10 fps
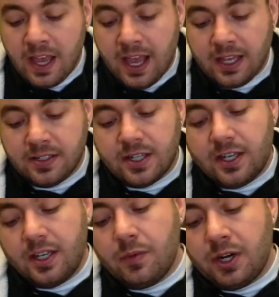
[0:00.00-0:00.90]
and
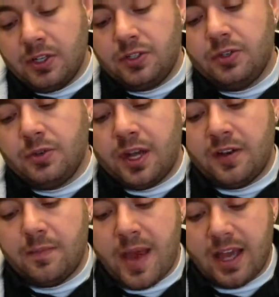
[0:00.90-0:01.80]
they wanted to kind
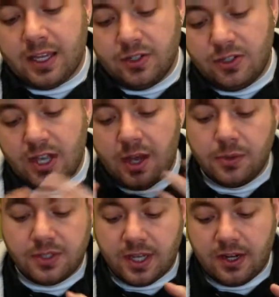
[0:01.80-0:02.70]
of package the
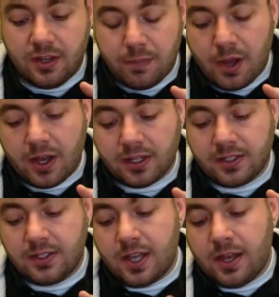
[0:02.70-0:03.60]
outside of the
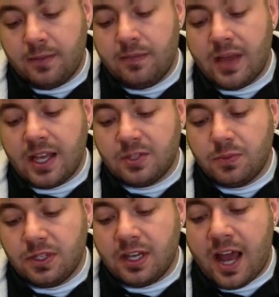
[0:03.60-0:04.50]
box as
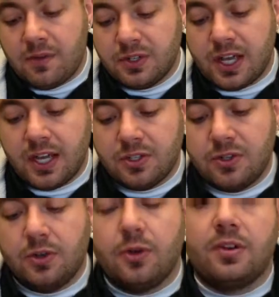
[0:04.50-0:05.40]
with an
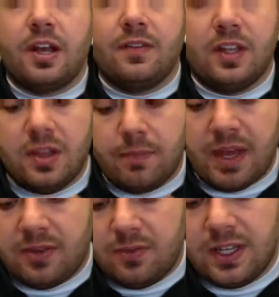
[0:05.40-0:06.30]
advertiser, or kind of like the
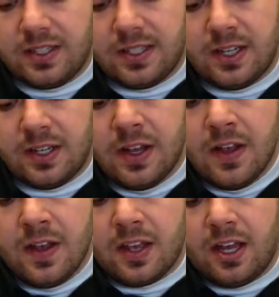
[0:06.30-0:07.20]
benefits and
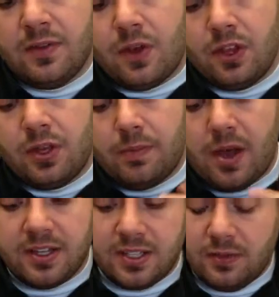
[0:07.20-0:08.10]
kind of all the
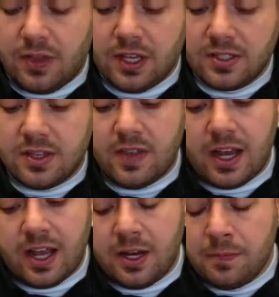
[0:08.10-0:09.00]
positive things of
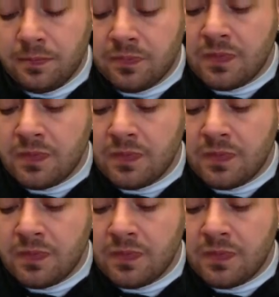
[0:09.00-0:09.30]
that item.